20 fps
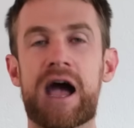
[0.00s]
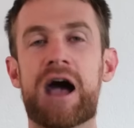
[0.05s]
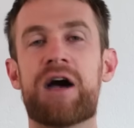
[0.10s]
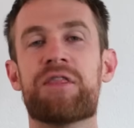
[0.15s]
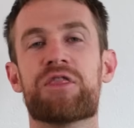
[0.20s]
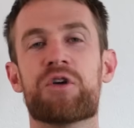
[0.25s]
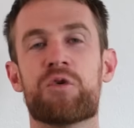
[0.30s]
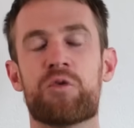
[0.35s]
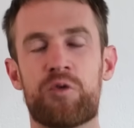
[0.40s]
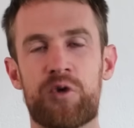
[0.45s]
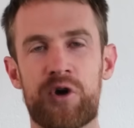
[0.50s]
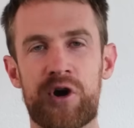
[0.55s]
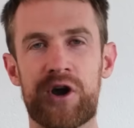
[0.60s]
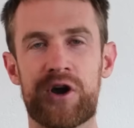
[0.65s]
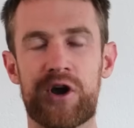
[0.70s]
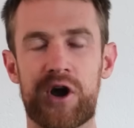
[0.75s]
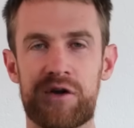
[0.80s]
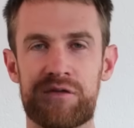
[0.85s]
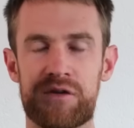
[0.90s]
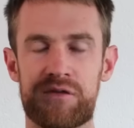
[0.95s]
and the
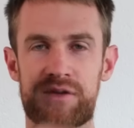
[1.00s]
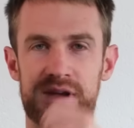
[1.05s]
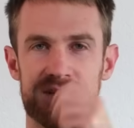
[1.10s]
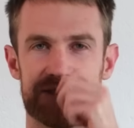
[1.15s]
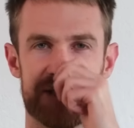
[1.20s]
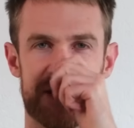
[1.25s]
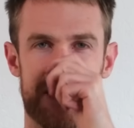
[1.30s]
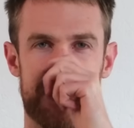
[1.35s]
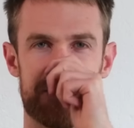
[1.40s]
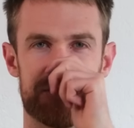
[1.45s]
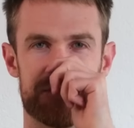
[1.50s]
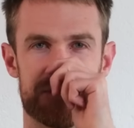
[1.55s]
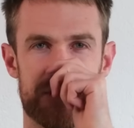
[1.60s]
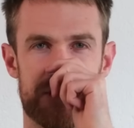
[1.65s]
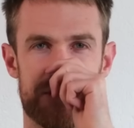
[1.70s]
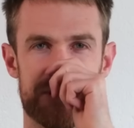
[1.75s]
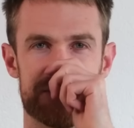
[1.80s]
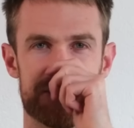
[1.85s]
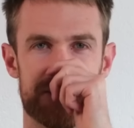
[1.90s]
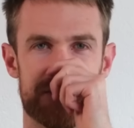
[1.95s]
work of investigative
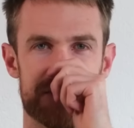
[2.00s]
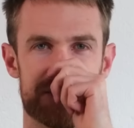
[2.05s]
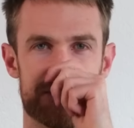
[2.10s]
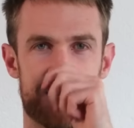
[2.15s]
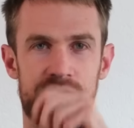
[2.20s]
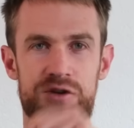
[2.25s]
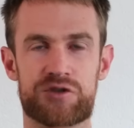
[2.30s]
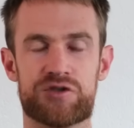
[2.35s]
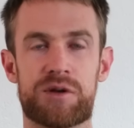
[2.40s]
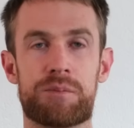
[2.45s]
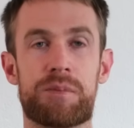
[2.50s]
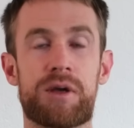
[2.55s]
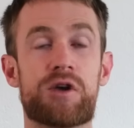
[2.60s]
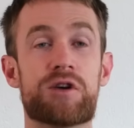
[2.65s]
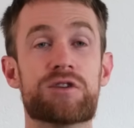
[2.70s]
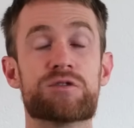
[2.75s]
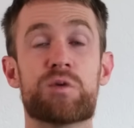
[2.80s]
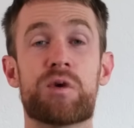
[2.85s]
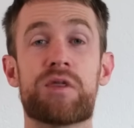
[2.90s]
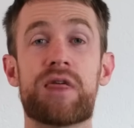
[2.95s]
journalists in this country,
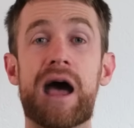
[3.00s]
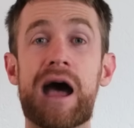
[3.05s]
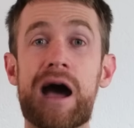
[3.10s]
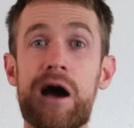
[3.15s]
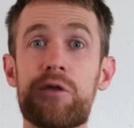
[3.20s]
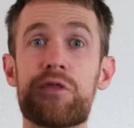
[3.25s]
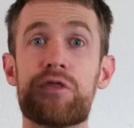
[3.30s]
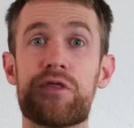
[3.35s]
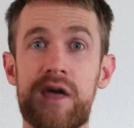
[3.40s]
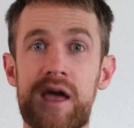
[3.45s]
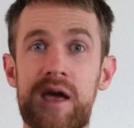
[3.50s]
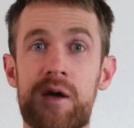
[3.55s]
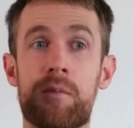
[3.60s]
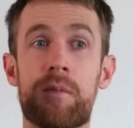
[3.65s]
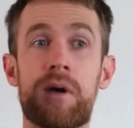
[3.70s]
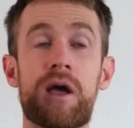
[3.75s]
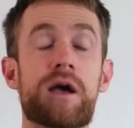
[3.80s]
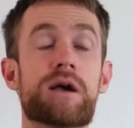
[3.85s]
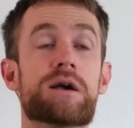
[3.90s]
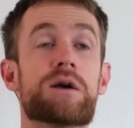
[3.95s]
because without
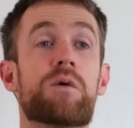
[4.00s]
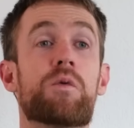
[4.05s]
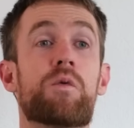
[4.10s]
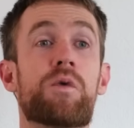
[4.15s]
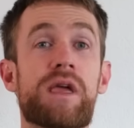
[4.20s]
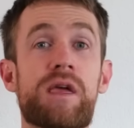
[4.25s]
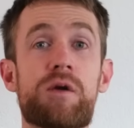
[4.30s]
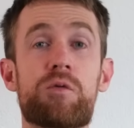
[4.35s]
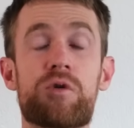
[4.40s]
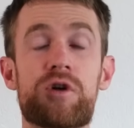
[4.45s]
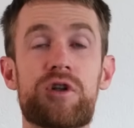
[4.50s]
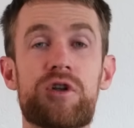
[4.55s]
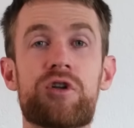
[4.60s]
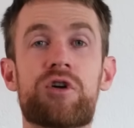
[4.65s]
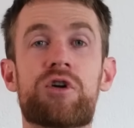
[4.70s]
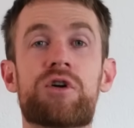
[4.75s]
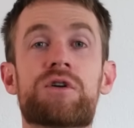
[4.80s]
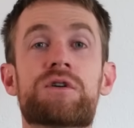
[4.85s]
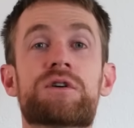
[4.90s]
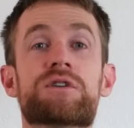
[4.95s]
them, we would
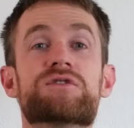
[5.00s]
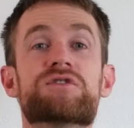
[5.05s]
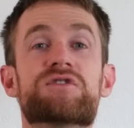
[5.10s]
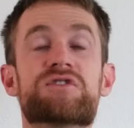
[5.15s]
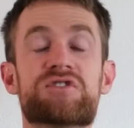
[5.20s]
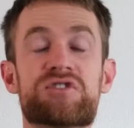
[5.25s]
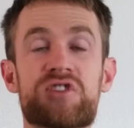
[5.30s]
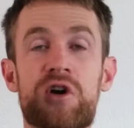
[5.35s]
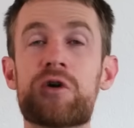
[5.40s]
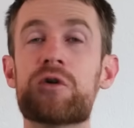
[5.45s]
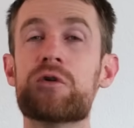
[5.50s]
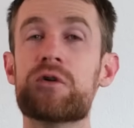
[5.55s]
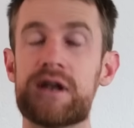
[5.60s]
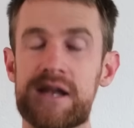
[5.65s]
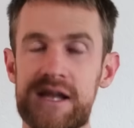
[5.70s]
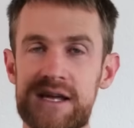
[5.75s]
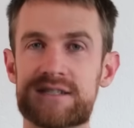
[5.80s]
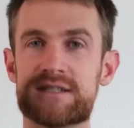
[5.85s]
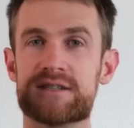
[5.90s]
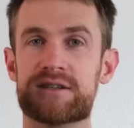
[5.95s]
know so
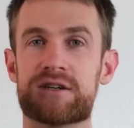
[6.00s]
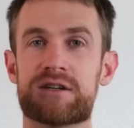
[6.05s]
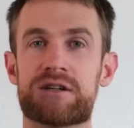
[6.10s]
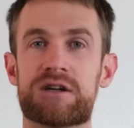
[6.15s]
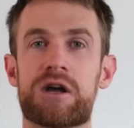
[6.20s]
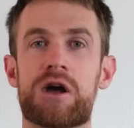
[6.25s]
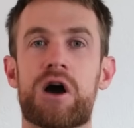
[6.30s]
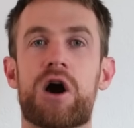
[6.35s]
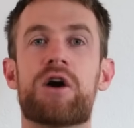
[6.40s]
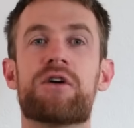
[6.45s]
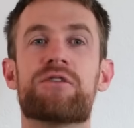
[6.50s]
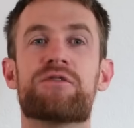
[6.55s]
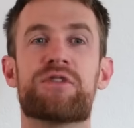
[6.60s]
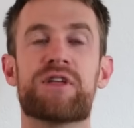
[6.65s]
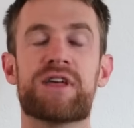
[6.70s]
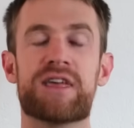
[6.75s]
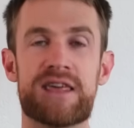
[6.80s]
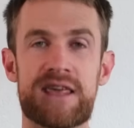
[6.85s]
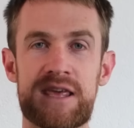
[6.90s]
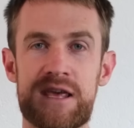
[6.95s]
little of
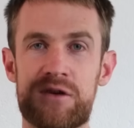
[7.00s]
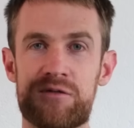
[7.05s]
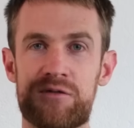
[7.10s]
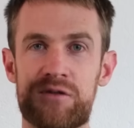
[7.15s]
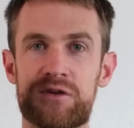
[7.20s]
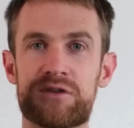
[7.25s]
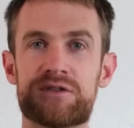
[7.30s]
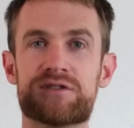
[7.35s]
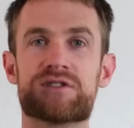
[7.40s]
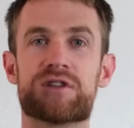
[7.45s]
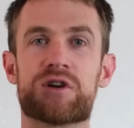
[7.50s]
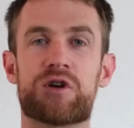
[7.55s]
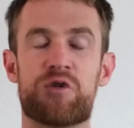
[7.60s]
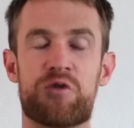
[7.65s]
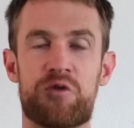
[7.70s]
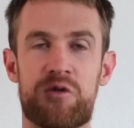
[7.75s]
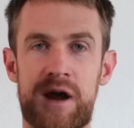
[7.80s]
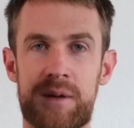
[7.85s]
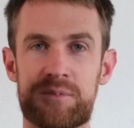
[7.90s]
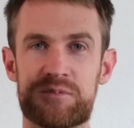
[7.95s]
the evils, the
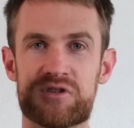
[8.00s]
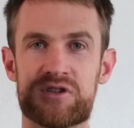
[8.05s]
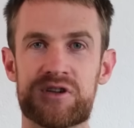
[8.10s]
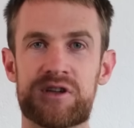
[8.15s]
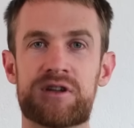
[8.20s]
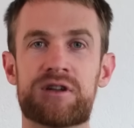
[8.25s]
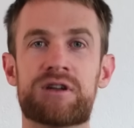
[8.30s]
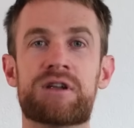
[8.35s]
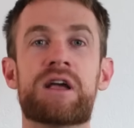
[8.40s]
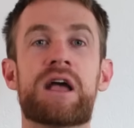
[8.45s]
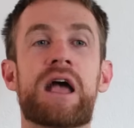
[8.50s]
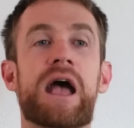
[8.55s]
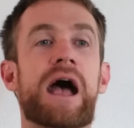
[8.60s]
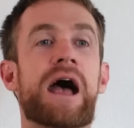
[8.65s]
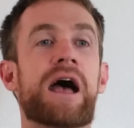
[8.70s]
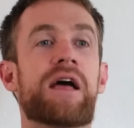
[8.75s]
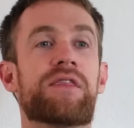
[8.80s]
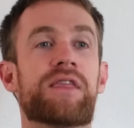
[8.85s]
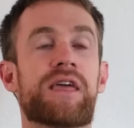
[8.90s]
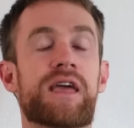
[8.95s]
corruption,
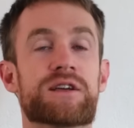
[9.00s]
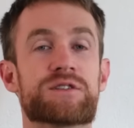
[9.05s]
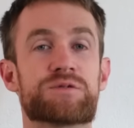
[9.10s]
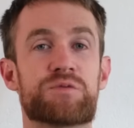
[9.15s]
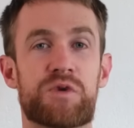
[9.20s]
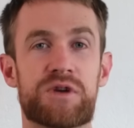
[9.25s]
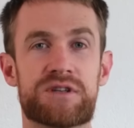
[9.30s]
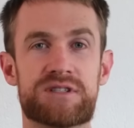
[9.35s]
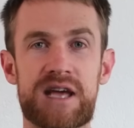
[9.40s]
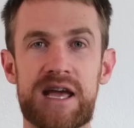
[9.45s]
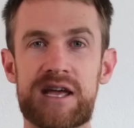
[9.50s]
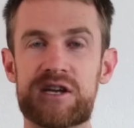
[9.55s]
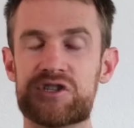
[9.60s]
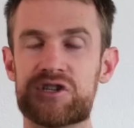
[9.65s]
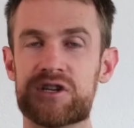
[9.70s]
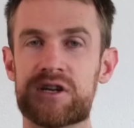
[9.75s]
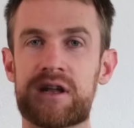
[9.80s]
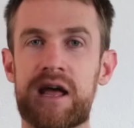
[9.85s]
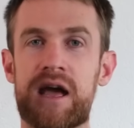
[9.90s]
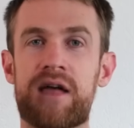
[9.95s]
and the
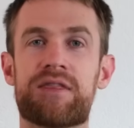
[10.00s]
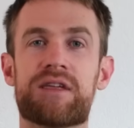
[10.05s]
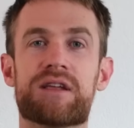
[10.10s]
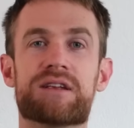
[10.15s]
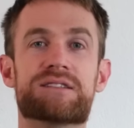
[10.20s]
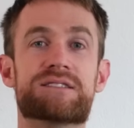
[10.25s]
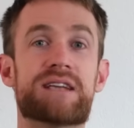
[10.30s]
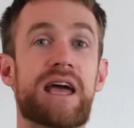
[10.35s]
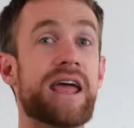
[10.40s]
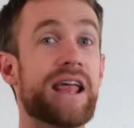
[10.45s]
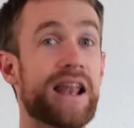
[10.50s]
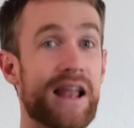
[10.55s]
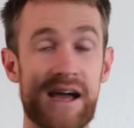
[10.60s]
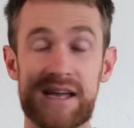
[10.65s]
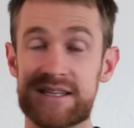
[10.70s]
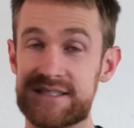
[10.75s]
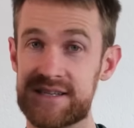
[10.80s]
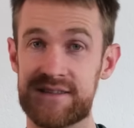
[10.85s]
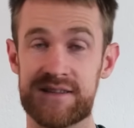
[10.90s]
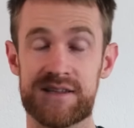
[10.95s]
exploitation and the
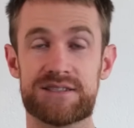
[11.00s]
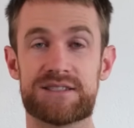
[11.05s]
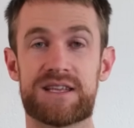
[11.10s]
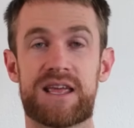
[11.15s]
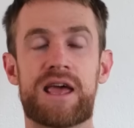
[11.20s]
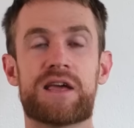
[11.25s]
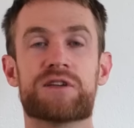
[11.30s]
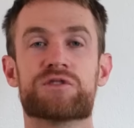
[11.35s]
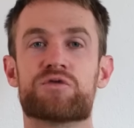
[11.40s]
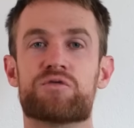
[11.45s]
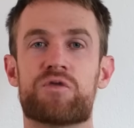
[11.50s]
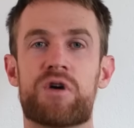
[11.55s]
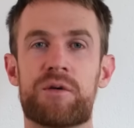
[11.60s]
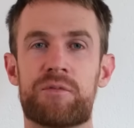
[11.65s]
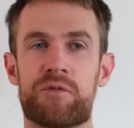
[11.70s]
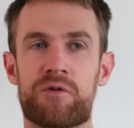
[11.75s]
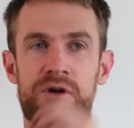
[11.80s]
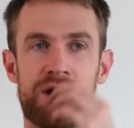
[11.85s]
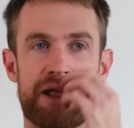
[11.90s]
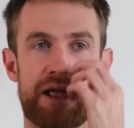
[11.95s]
daylight, in this case,
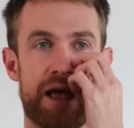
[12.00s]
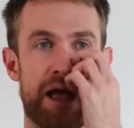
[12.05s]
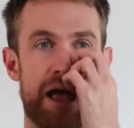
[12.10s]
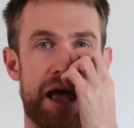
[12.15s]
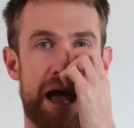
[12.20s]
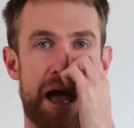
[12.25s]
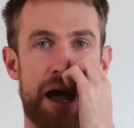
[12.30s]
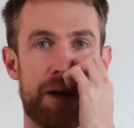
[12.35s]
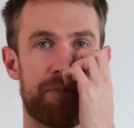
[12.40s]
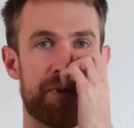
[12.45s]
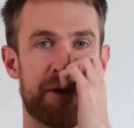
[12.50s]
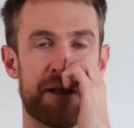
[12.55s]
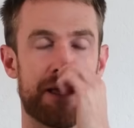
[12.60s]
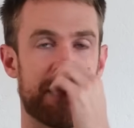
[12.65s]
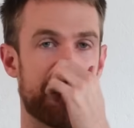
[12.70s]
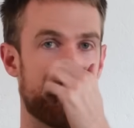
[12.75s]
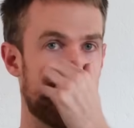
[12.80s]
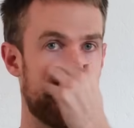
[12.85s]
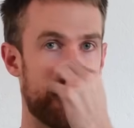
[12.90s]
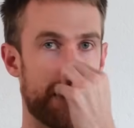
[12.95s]
robbery,
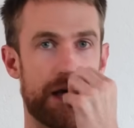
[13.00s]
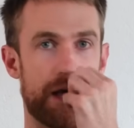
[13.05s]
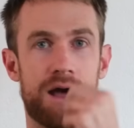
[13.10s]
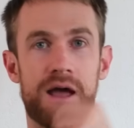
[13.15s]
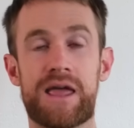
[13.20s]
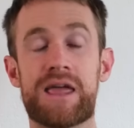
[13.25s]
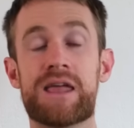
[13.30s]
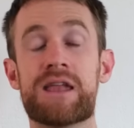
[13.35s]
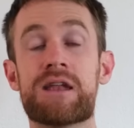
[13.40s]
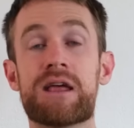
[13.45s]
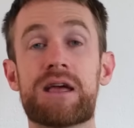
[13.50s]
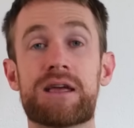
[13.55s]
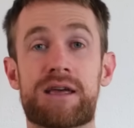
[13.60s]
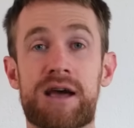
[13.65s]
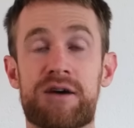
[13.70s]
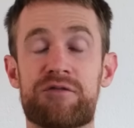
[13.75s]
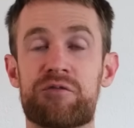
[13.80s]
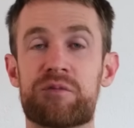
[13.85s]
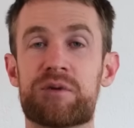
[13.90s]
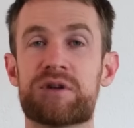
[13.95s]
happening in
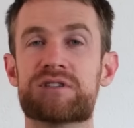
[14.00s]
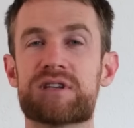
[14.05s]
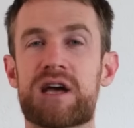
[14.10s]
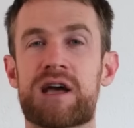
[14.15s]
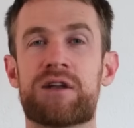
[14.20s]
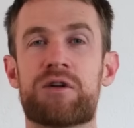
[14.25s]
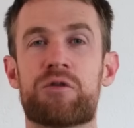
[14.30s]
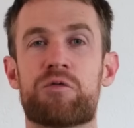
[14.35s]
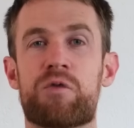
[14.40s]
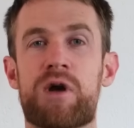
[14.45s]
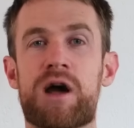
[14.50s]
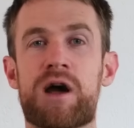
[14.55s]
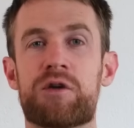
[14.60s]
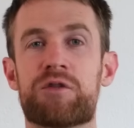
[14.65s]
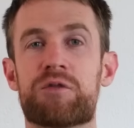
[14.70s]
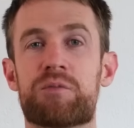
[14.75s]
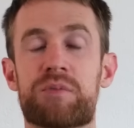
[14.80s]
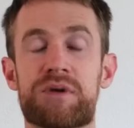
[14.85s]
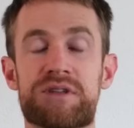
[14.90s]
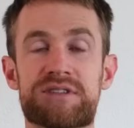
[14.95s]
government and
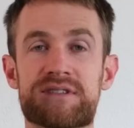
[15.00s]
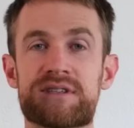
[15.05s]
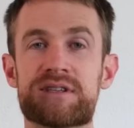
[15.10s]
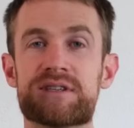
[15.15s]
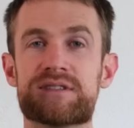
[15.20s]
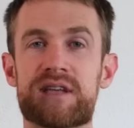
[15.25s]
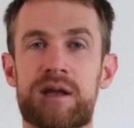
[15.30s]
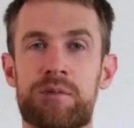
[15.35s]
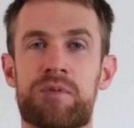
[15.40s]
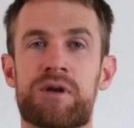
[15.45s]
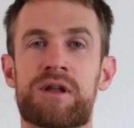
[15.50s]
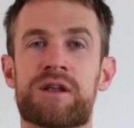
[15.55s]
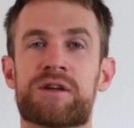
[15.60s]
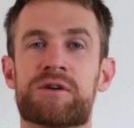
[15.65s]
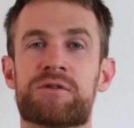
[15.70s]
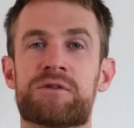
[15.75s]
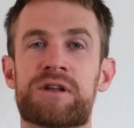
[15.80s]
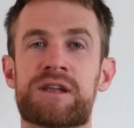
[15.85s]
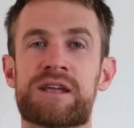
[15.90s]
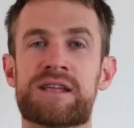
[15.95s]
around business and
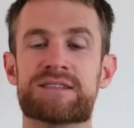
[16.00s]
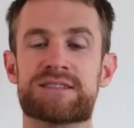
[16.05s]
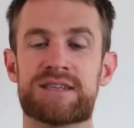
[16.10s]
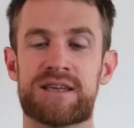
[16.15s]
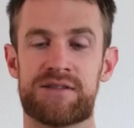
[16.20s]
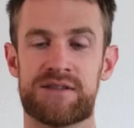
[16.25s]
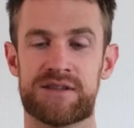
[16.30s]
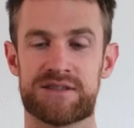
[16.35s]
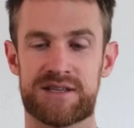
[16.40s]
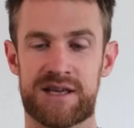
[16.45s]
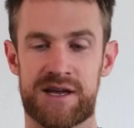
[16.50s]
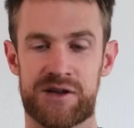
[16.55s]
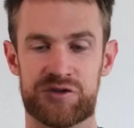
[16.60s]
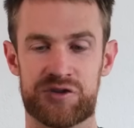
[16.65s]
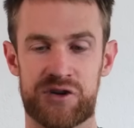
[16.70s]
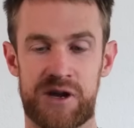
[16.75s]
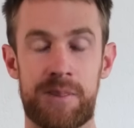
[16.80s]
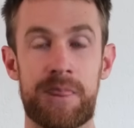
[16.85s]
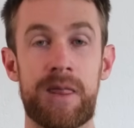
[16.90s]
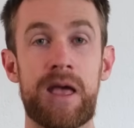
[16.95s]
political elites in this
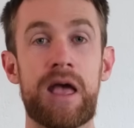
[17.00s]
country.